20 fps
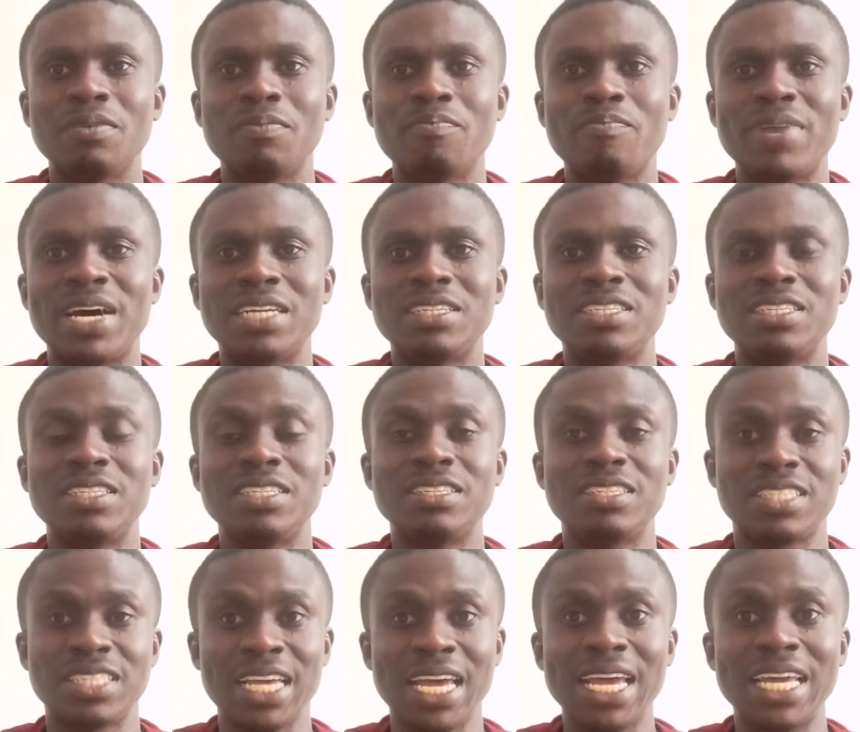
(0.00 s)
but
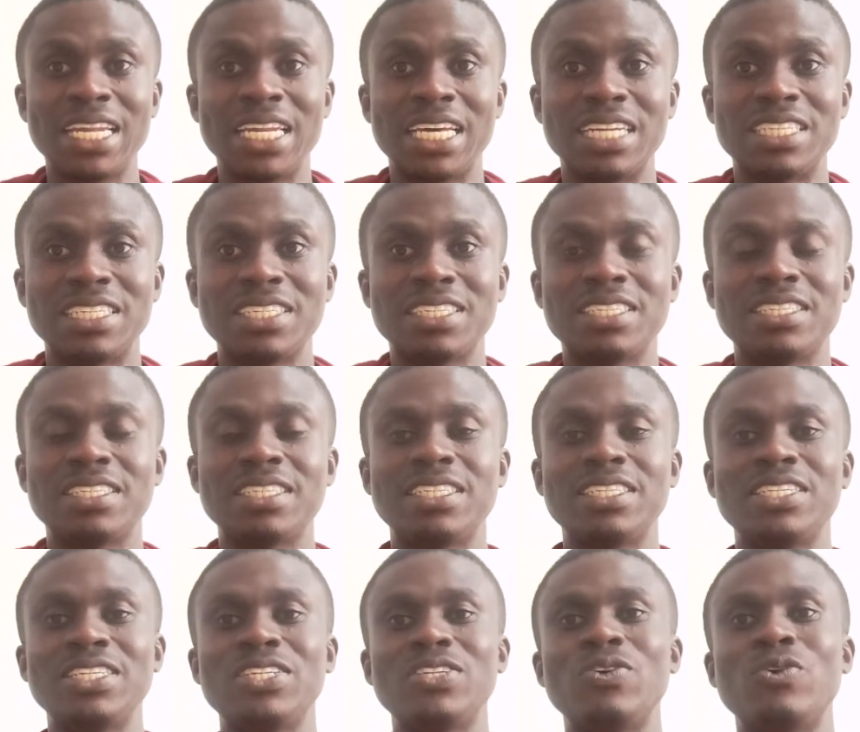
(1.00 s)
decided,
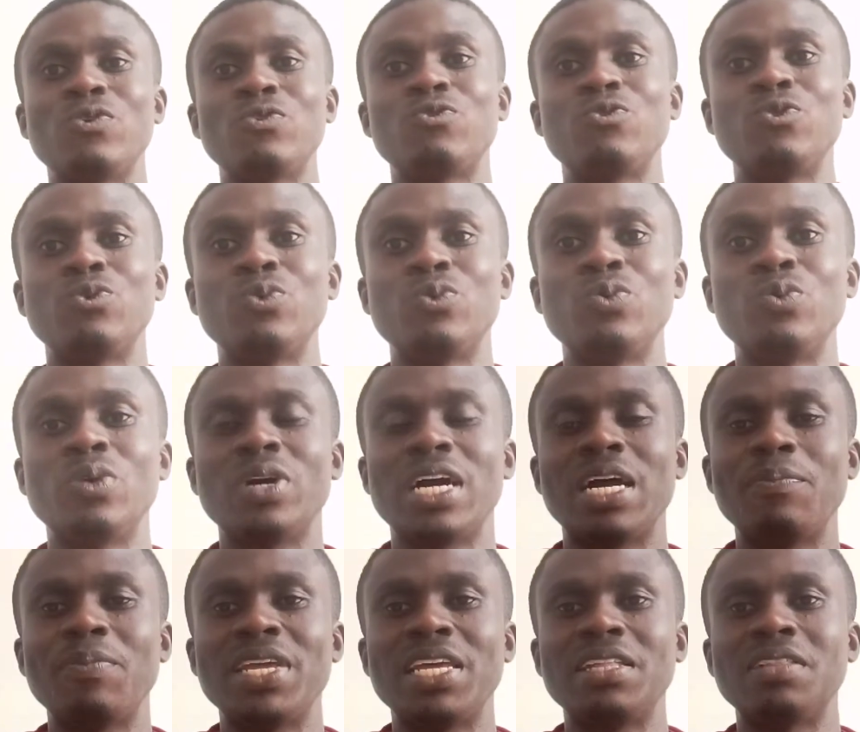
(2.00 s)
you know, to
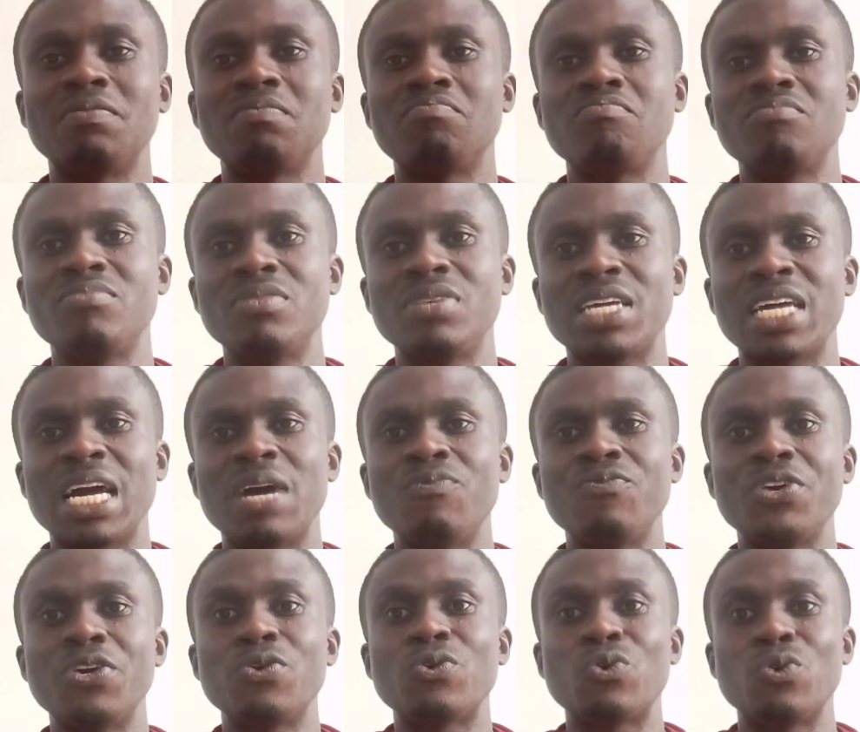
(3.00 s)
I mean, become
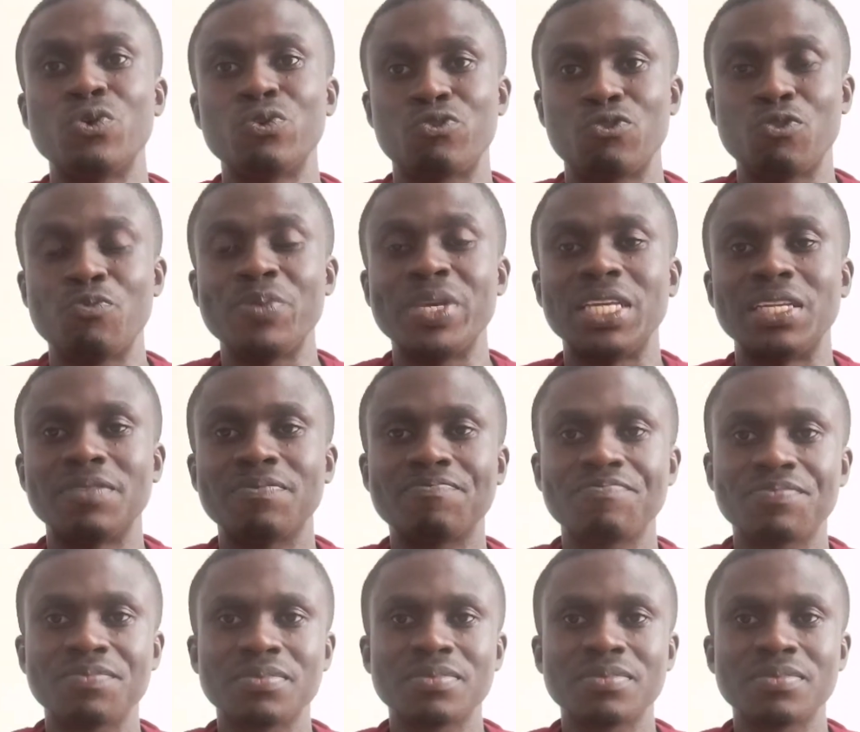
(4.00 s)
very close to me.